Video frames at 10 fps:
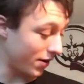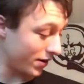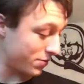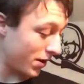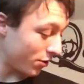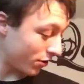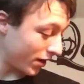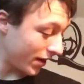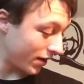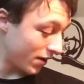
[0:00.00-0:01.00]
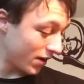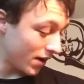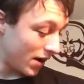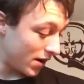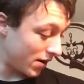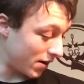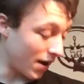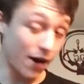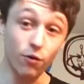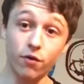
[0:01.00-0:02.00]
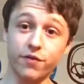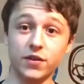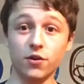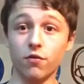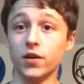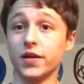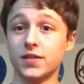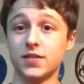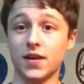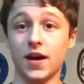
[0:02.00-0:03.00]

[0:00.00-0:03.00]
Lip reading: It's my only Arrow video release,